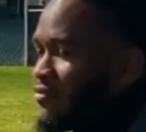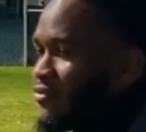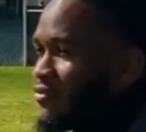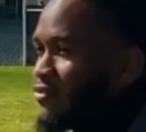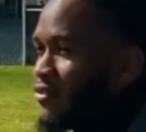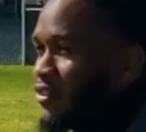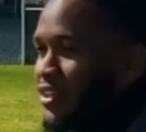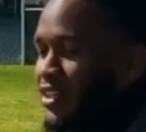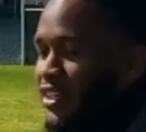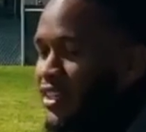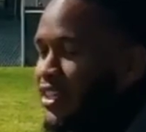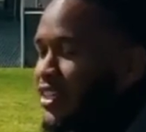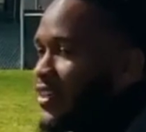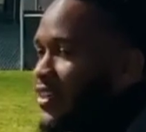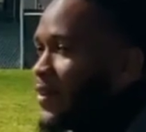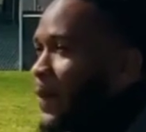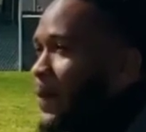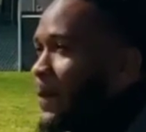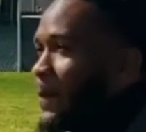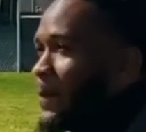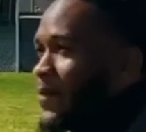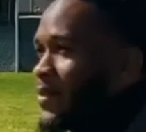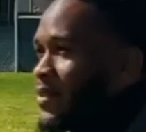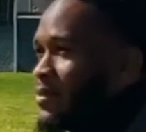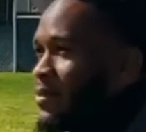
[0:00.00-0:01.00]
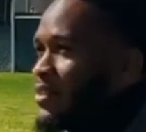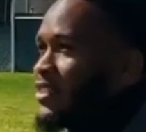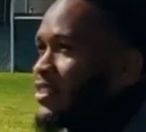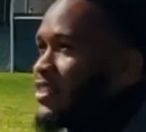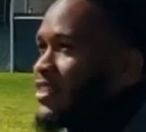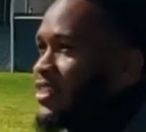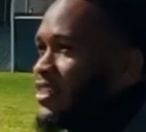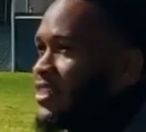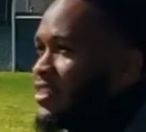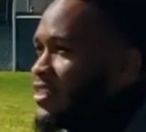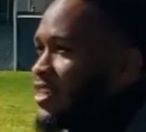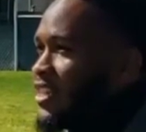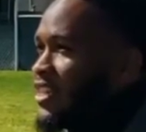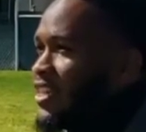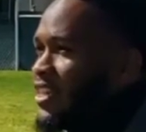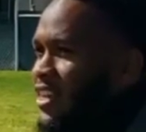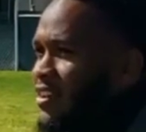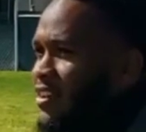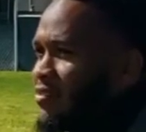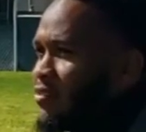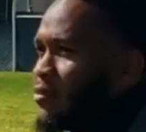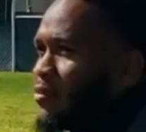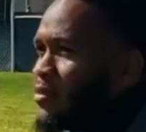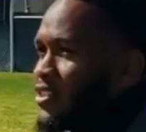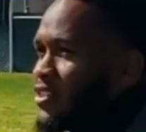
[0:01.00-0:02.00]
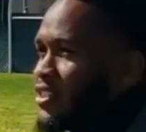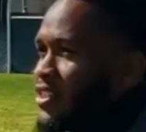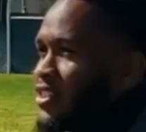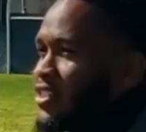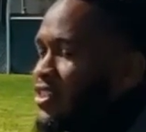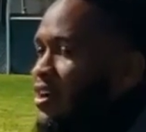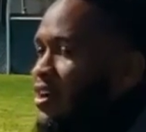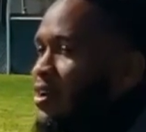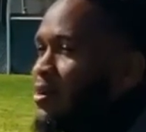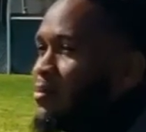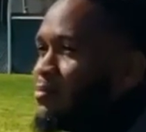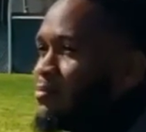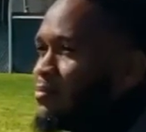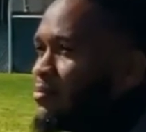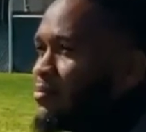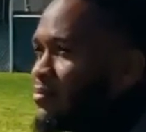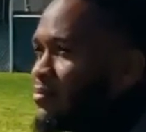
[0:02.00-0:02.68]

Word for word: Friendly, especially yeah, and everyone's just up,